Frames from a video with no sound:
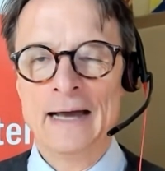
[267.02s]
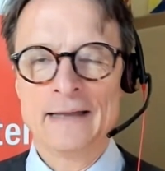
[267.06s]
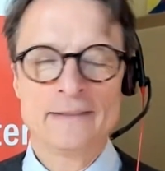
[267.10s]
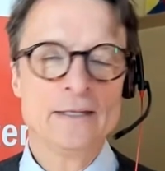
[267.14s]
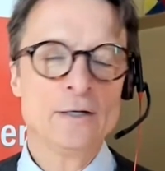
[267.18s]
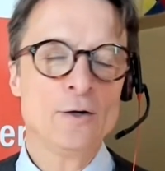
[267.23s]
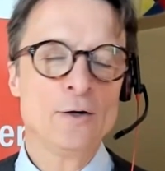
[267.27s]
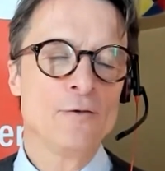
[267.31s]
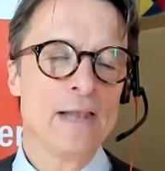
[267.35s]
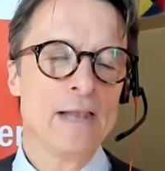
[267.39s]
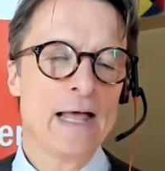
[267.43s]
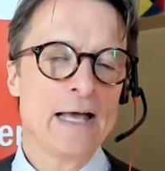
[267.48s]
I
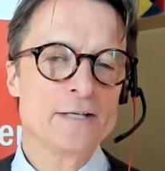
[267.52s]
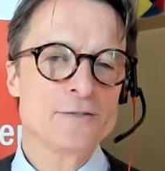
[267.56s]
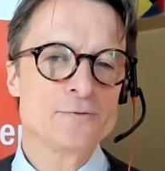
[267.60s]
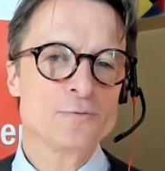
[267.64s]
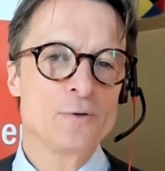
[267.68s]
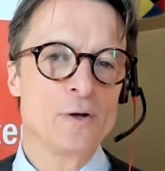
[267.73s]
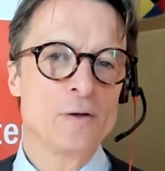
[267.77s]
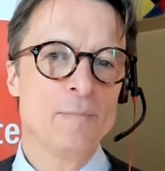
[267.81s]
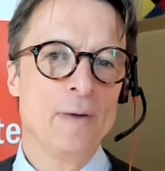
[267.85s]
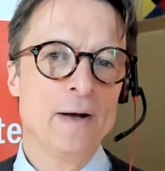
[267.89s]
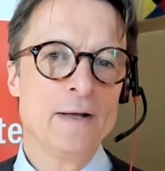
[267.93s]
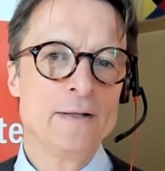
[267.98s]
think over the last
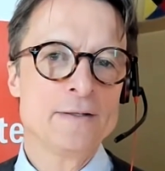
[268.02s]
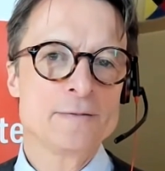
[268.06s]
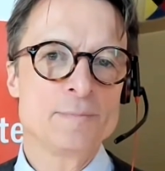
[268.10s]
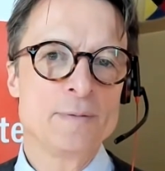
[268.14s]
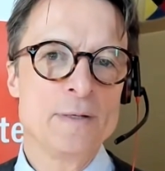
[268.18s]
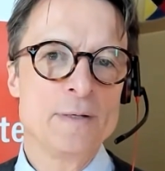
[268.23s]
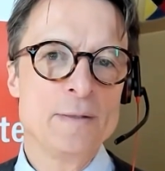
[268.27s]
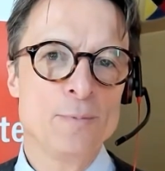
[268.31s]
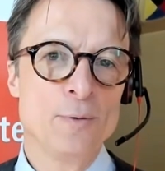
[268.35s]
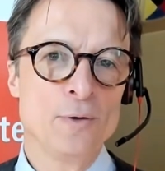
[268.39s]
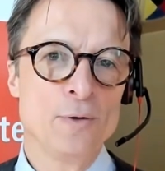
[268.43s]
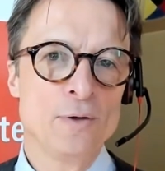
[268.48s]
12 months,
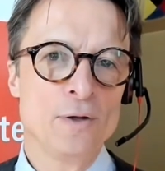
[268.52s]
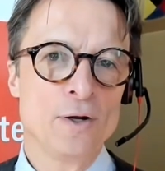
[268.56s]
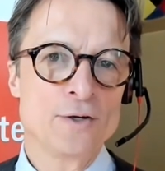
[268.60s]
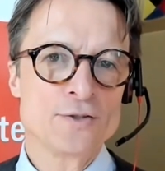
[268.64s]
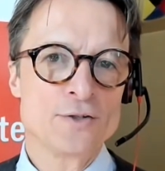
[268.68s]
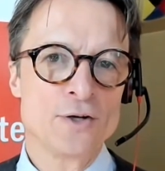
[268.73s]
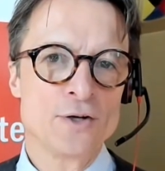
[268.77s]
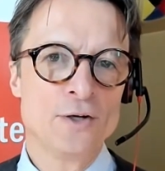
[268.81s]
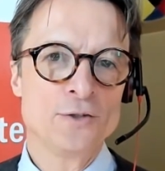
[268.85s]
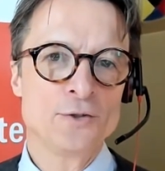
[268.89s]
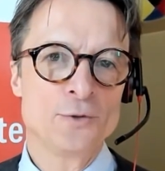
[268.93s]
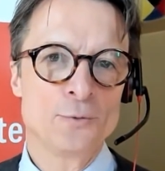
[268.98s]
people are
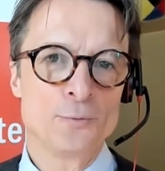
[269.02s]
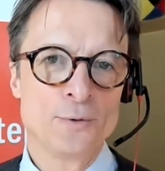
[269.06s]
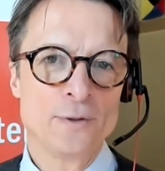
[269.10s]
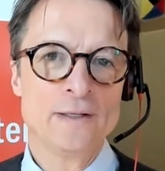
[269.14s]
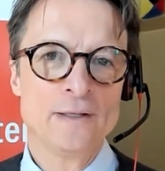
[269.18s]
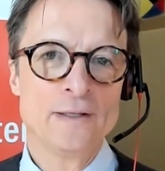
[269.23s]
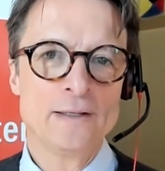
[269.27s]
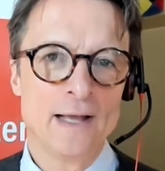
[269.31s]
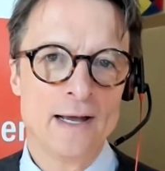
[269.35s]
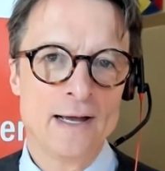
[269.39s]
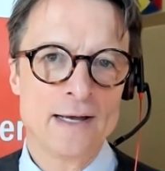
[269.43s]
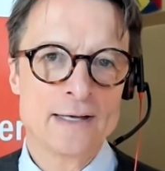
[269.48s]
starting to
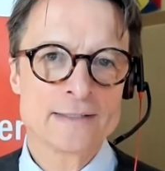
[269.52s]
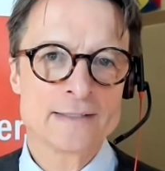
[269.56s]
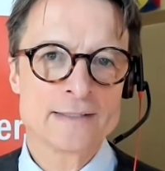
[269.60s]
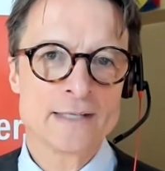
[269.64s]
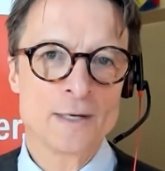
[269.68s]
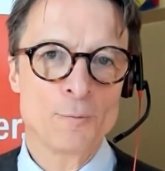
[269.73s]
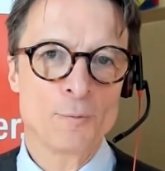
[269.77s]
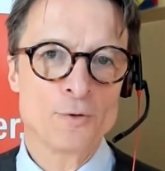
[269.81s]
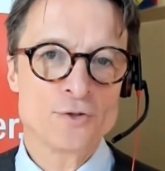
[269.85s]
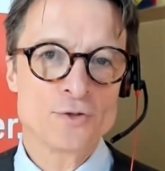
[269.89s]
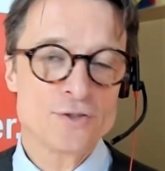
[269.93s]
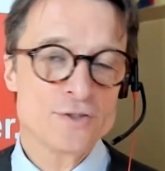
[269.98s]
realize
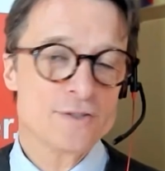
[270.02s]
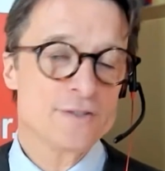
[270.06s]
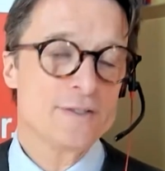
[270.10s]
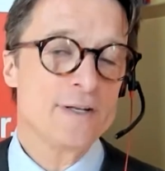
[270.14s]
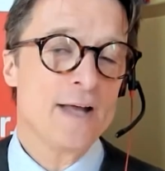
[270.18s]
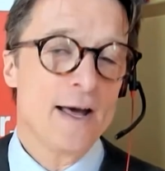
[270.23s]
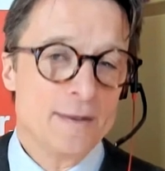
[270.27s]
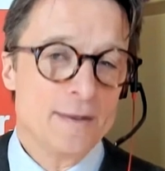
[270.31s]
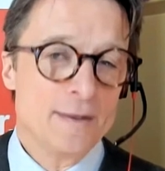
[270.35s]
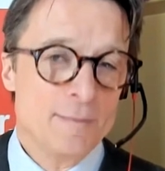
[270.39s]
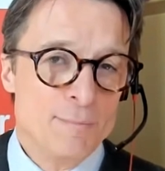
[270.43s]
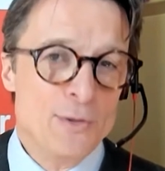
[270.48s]
that we're just
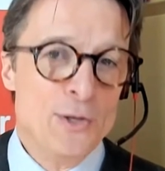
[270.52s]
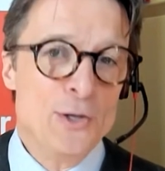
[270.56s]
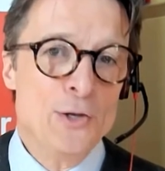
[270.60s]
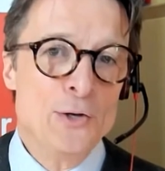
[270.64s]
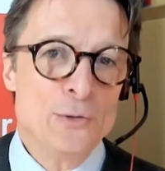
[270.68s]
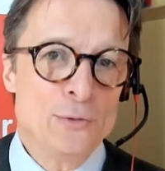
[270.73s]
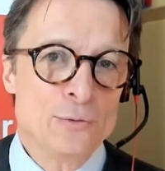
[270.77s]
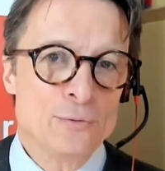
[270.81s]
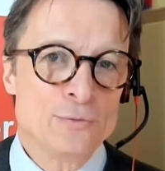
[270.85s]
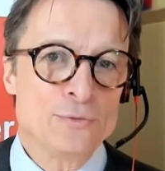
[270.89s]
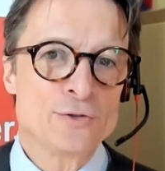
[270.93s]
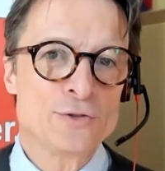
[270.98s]
not
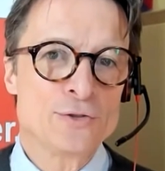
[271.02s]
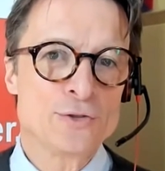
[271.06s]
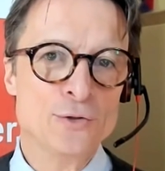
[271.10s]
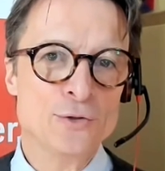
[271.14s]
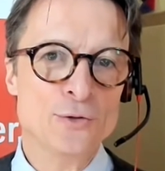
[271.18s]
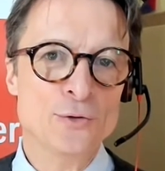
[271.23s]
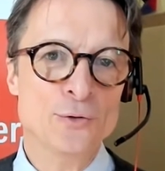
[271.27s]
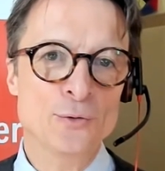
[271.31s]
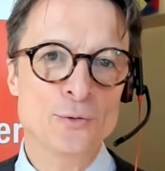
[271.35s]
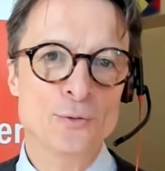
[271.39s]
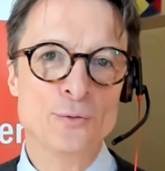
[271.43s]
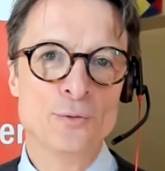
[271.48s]
immune
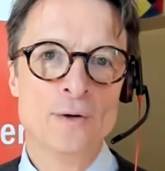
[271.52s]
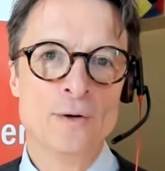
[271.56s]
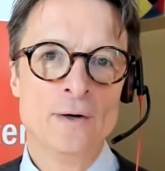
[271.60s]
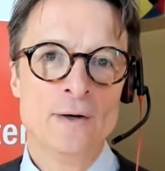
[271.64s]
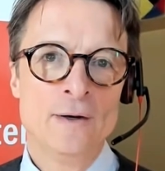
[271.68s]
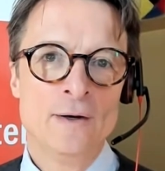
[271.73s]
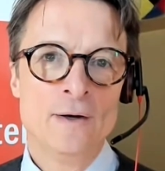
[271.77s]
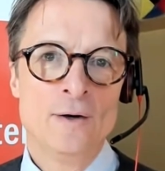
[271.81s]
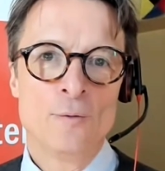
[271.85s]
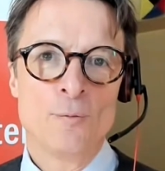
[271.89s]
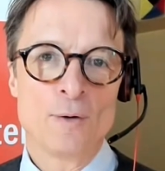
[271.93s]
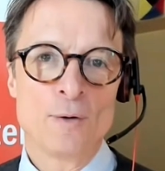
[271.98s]
to
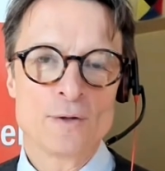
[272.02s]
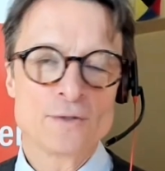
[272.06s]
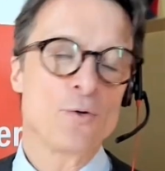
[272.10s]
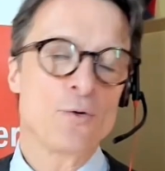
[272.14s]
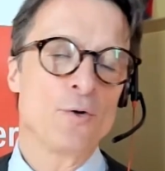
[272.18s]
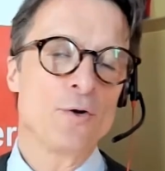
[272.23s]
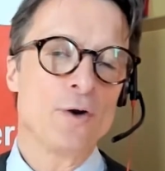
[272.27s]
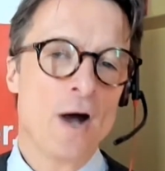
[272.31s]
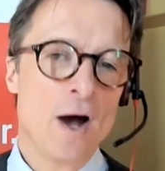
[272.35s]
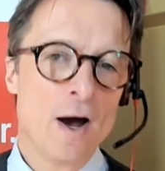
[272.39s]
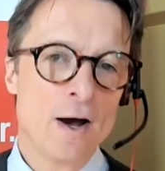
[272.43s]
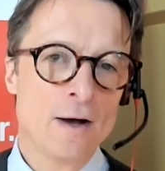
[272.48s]
what's
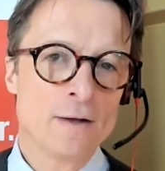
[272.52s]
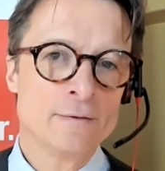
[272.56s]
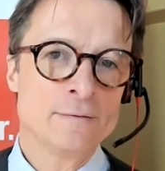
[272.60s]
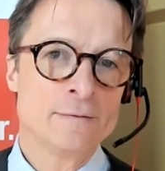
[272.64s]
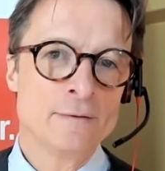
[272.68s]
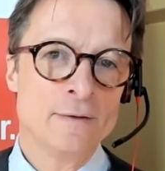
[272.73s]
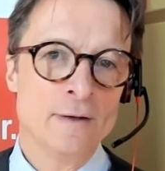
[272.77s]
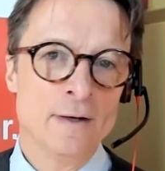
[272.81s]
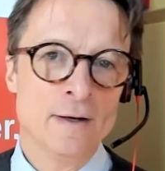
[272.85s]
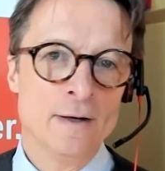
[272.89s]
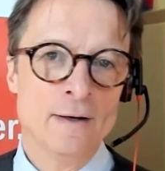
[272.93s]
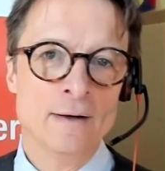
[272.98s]
going
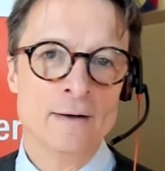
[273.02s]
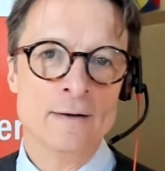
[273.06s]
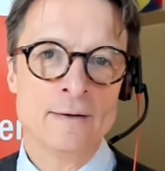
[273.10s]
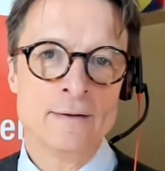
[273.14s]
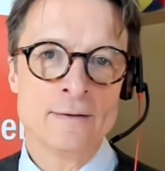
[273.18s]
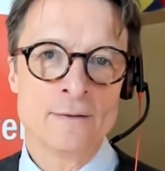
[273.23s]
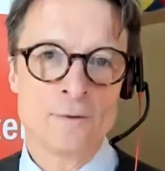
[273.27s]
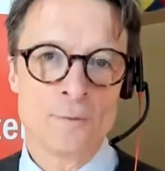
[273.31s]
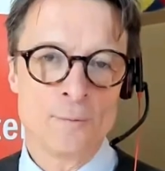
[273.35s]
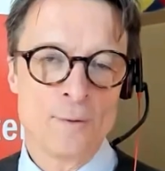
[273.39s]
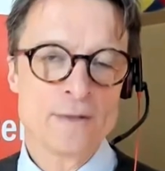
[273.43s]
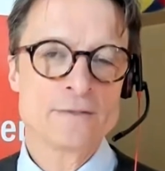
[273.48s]
on uh,
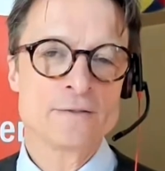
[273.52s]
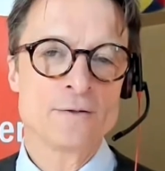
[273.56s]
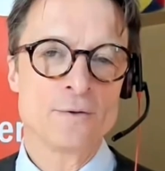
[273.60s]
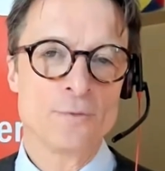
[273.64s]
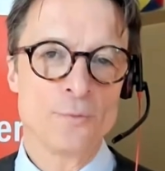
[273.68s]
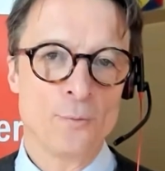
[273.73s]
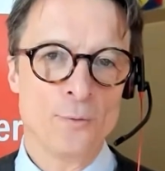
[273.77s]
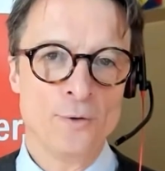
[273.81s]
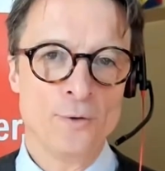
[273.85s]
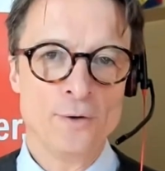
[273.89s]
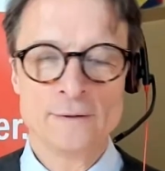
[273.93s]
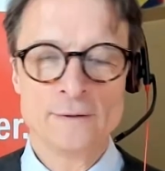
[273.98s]
in the rest of
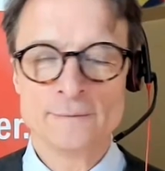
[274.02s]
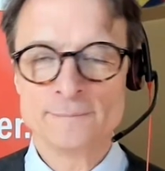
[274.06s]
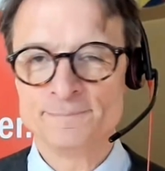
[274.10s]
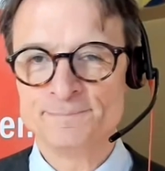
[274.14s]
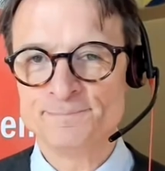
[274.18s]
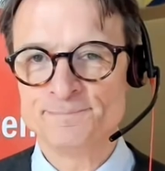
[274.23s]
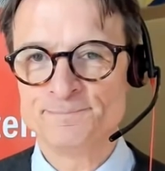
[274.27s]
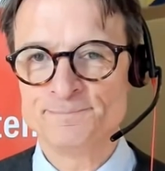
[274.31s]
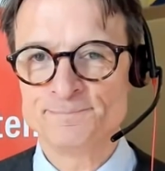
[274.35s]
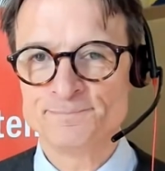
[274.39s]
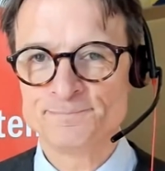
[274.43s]
the world.